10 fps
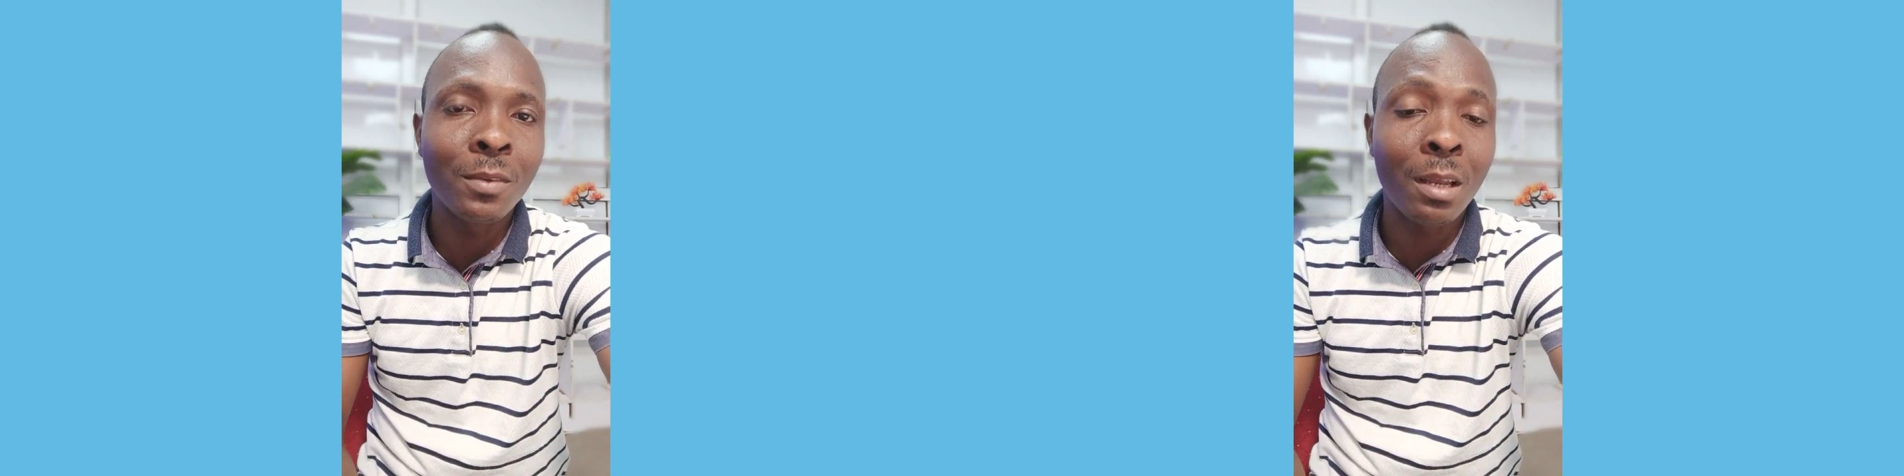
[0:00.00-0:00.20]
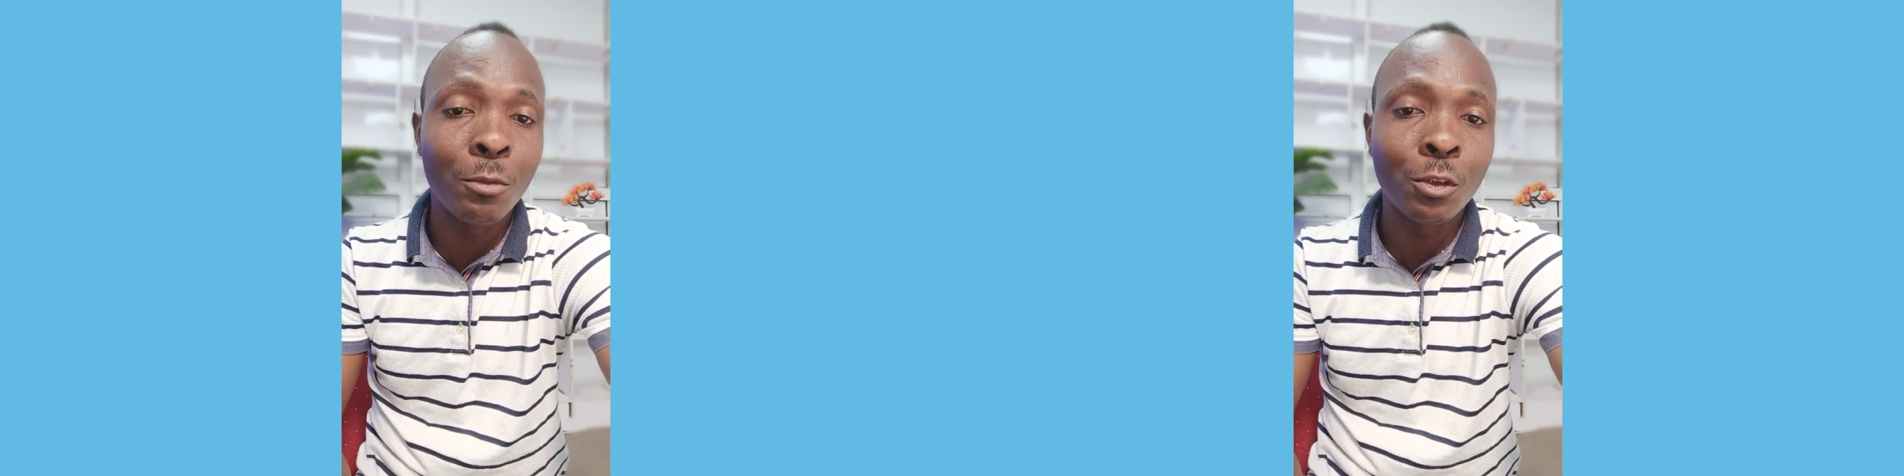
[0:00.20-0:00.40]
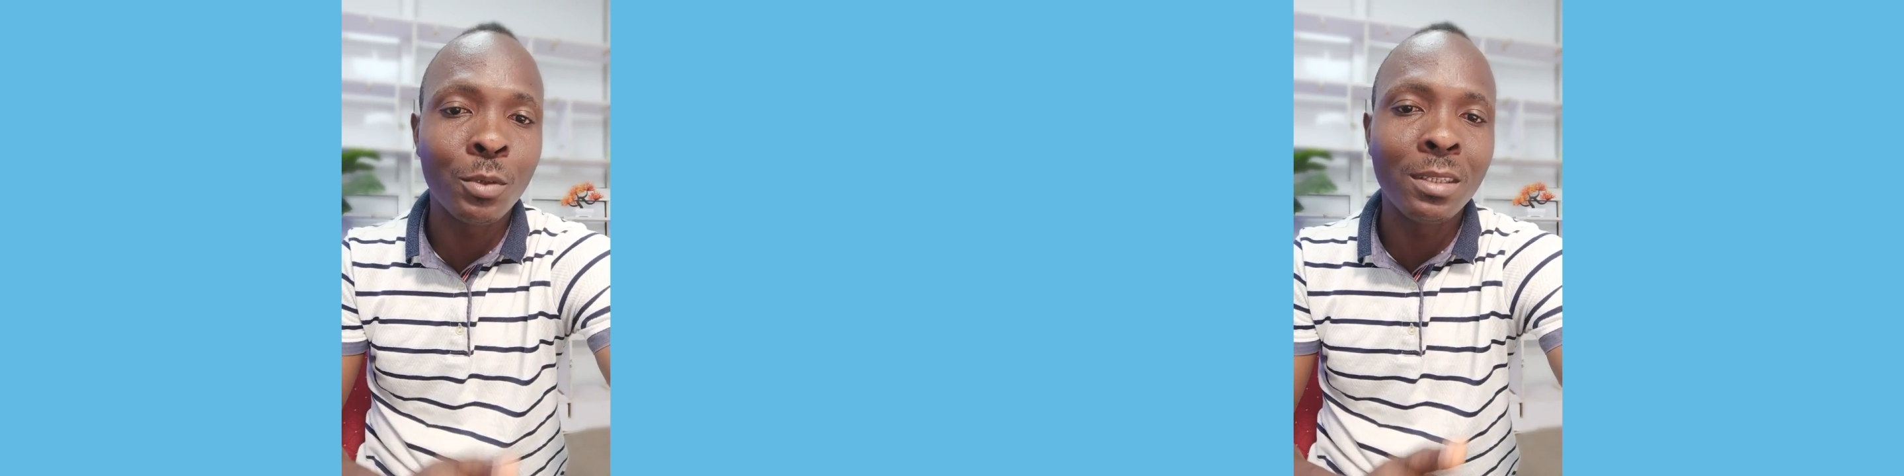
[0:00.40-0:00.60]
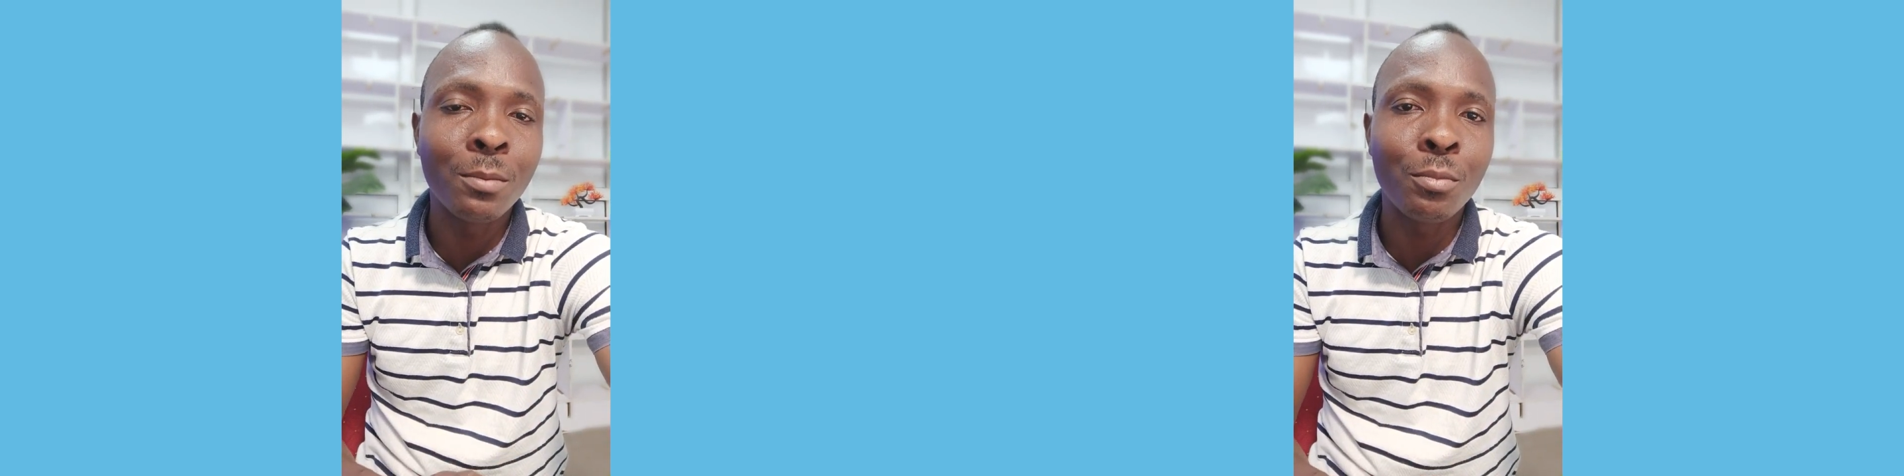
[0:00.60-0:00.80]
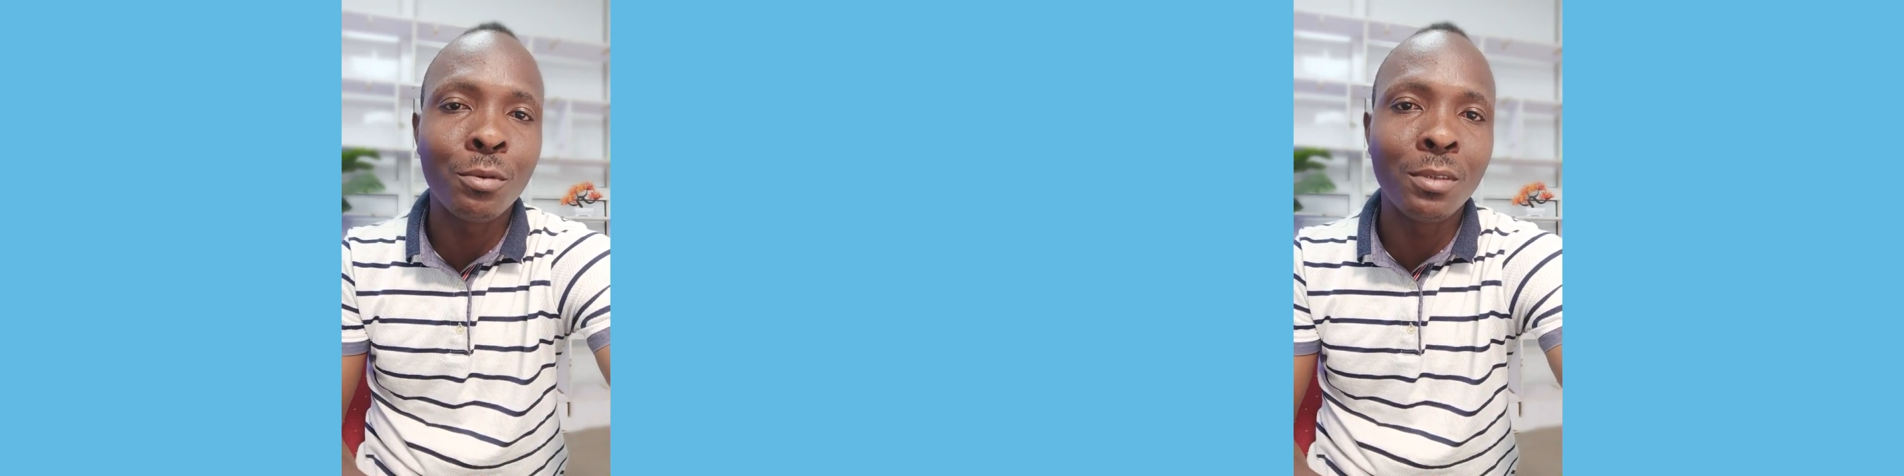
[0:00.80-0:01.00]
Camon
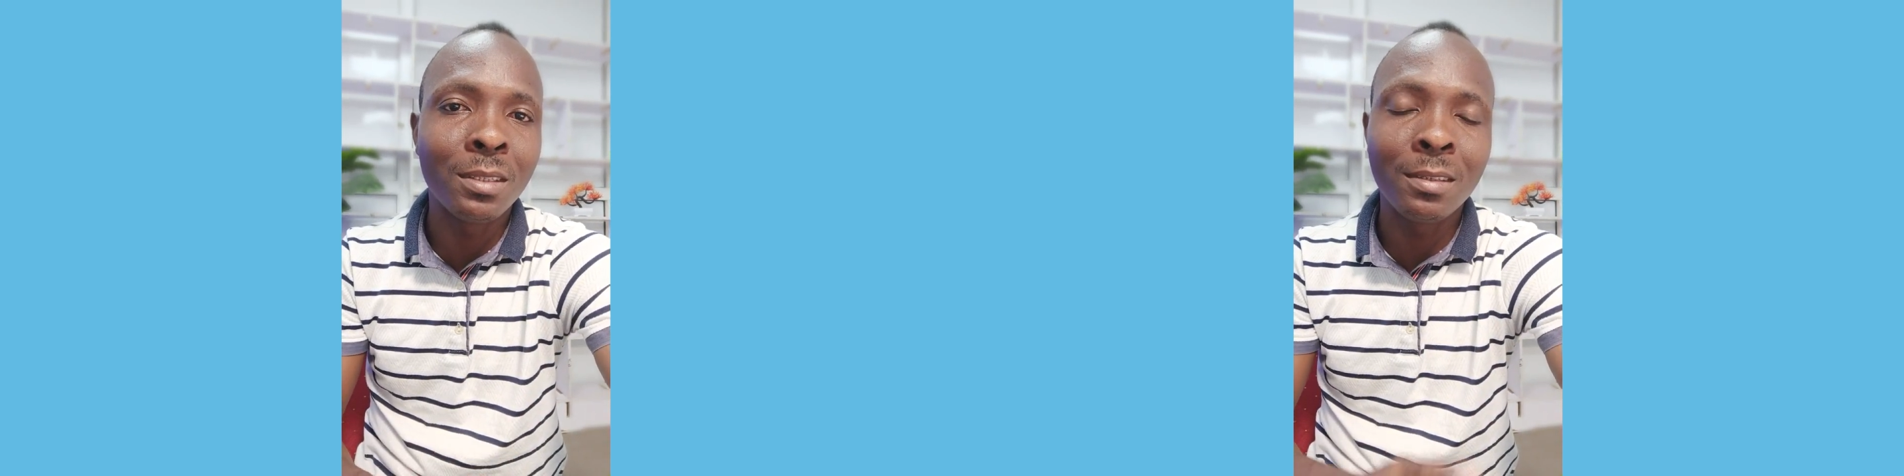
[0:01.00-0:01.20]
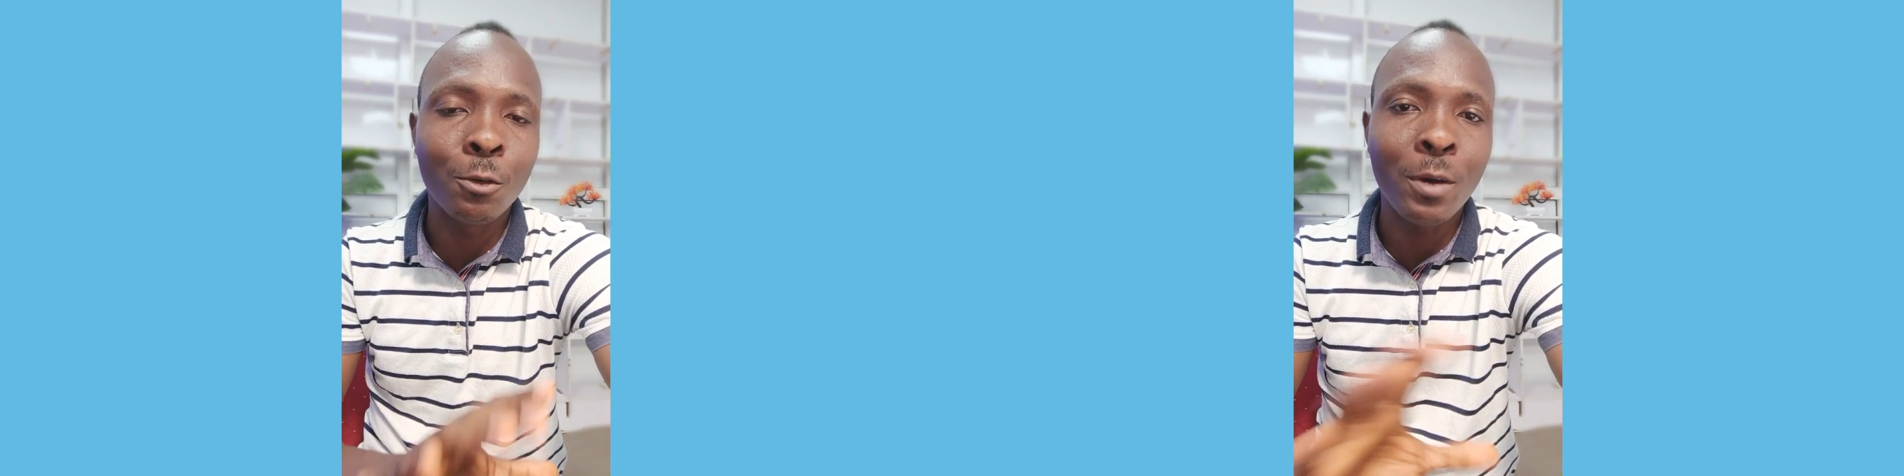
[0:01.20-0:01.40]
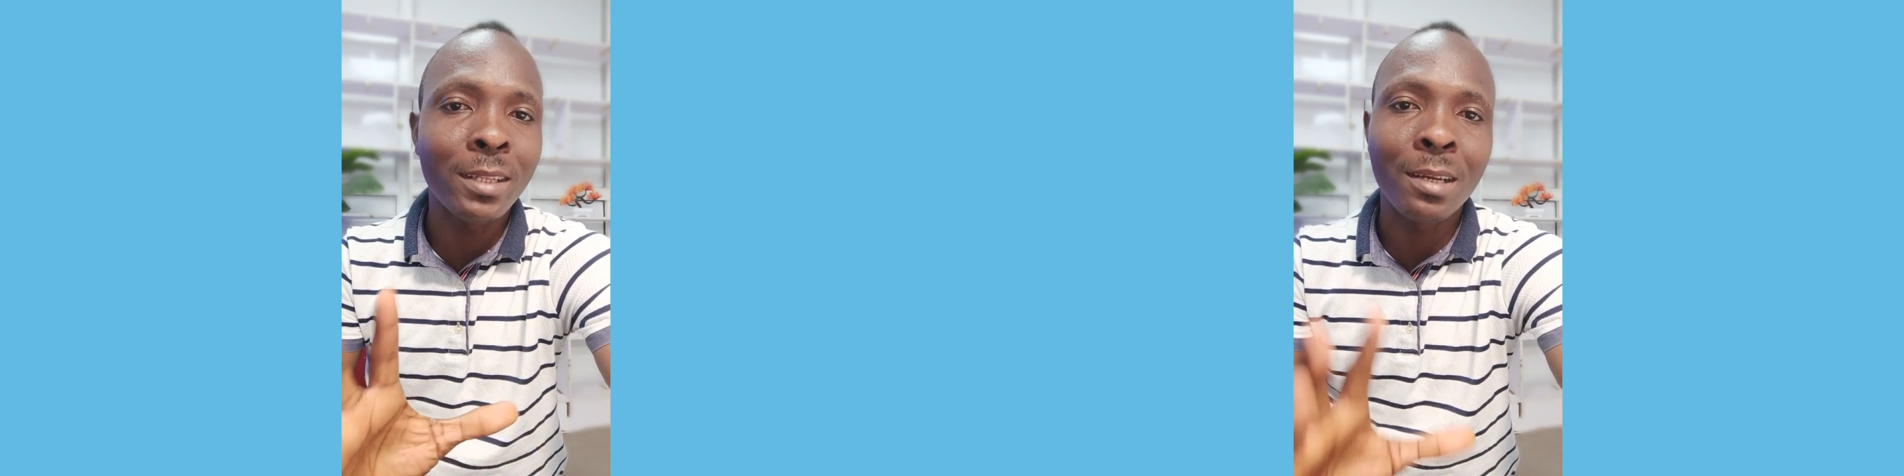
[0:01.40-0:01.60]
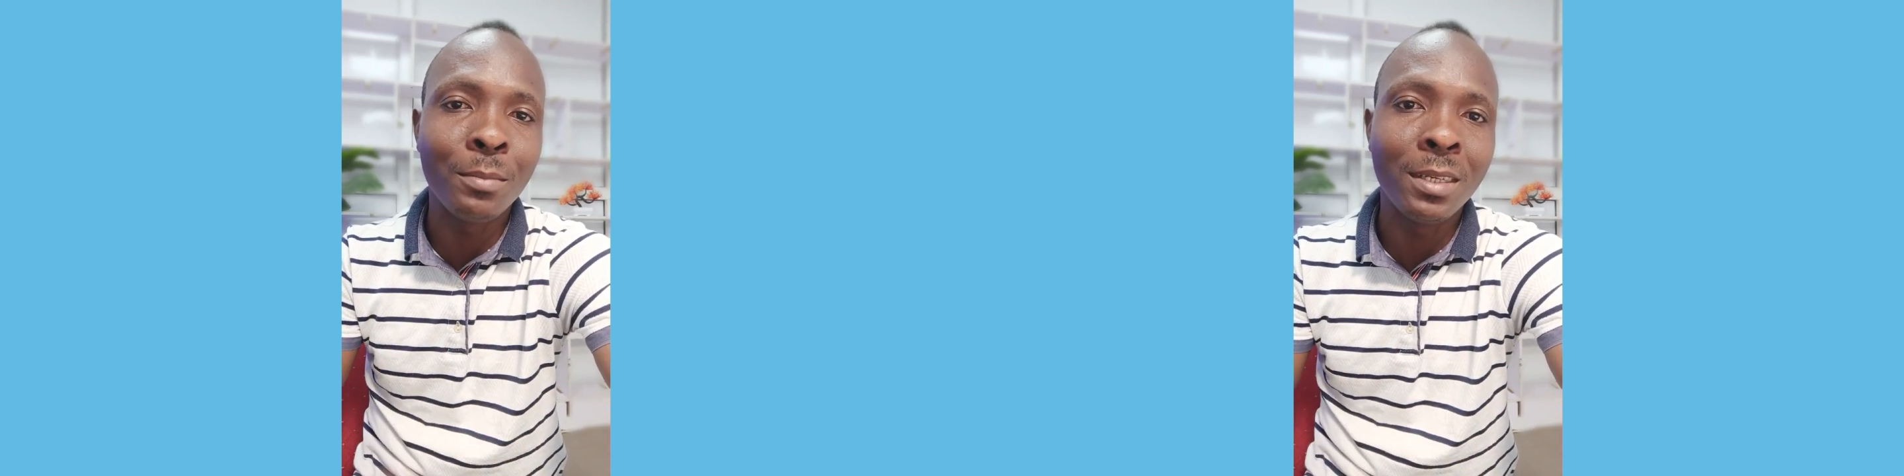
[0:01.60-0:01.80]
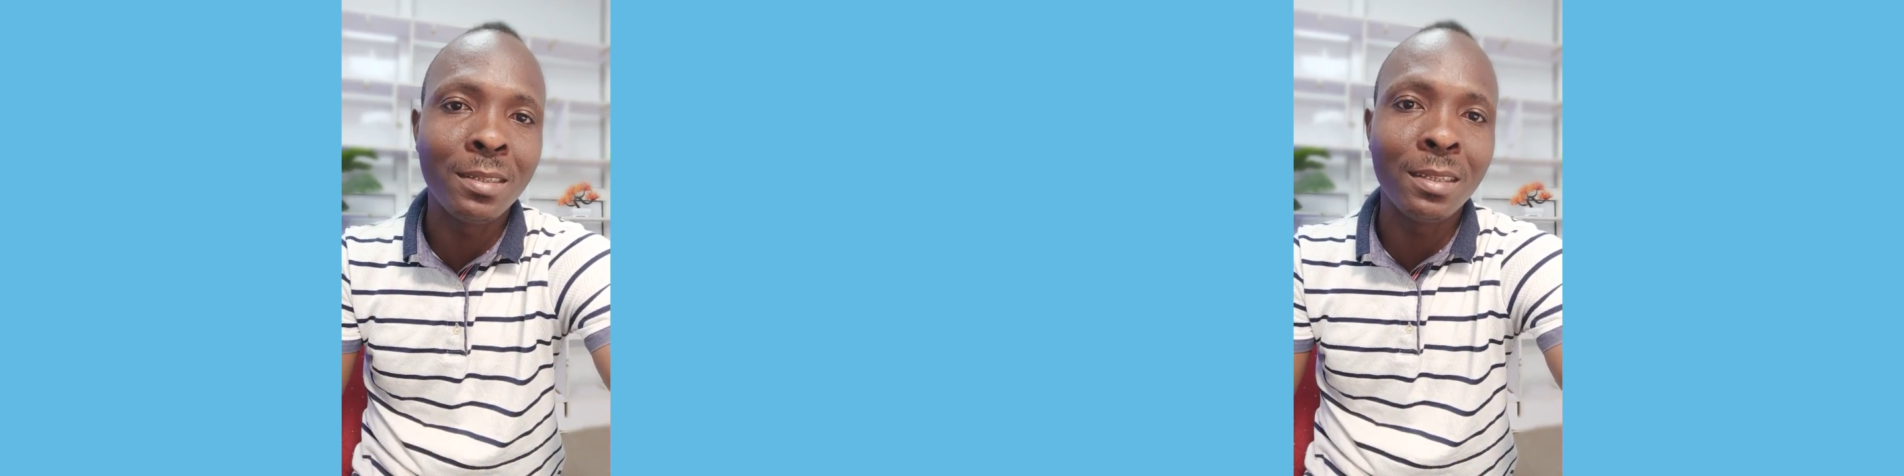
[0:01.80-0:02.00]
20 Pro is quite
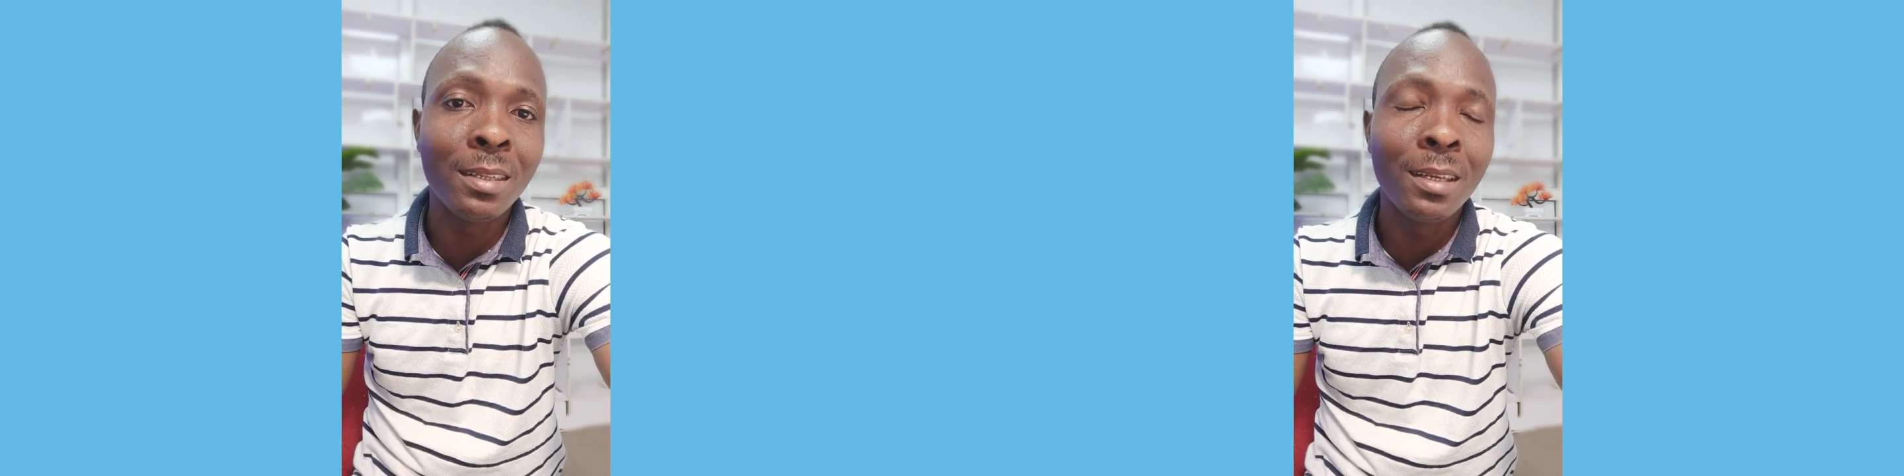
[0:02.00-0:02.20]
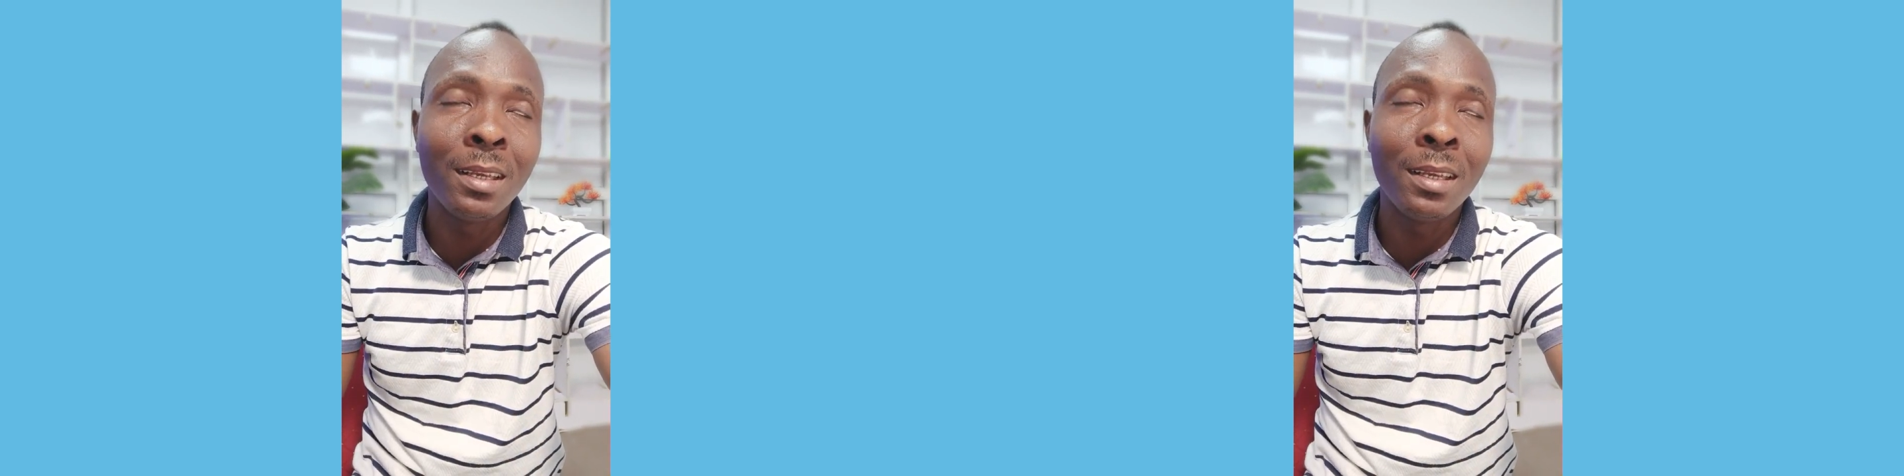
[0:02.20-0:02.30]
amazing,